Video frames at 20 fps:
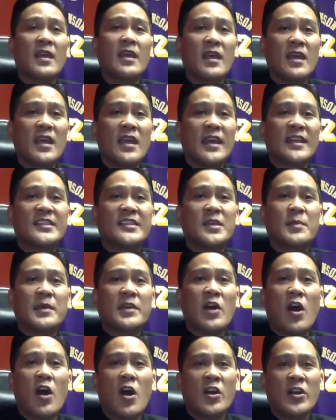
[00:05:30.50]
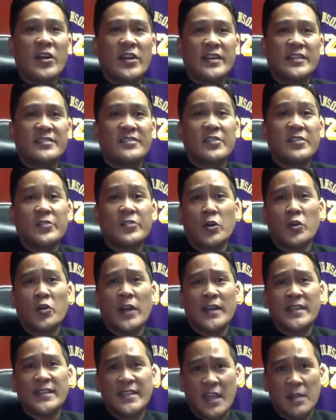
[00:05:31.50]
Exhibit R is the notarized
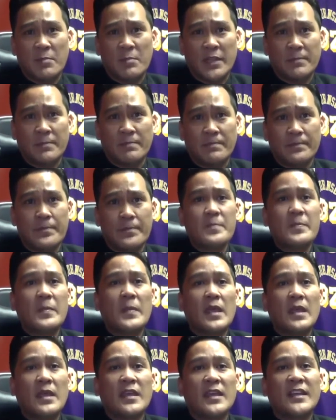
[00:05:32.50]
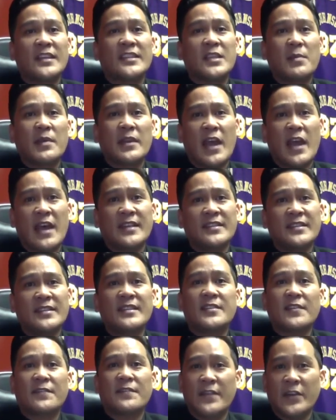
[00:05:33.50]
statement. Exhibit S is a
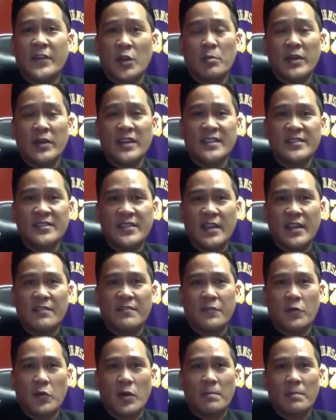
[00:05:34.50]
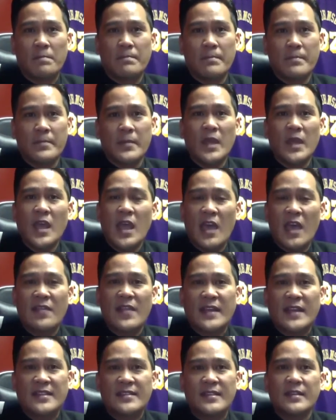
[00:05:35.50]
fingerprint consent form. And
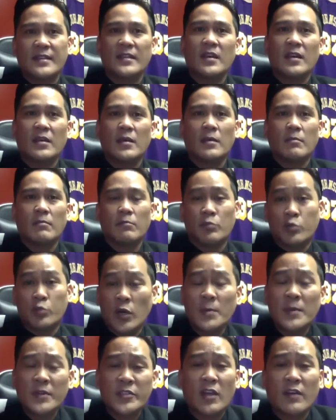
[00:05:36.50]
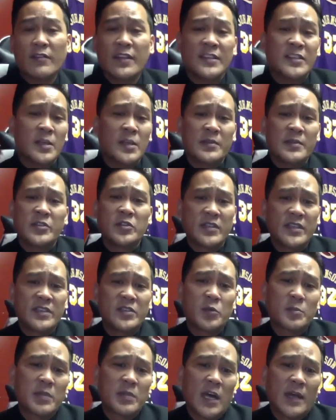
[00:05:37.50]
that's pretty much all the exhibits you'll need to
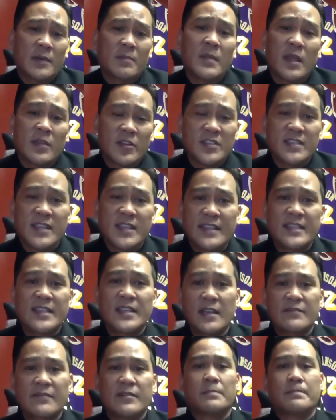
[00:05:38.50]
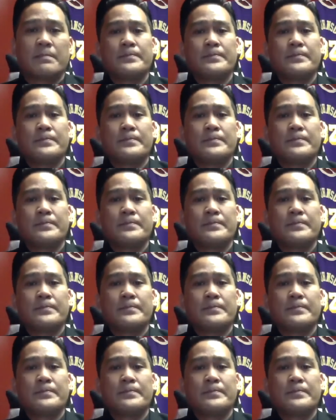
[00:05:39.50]
apply. There's 19 of them.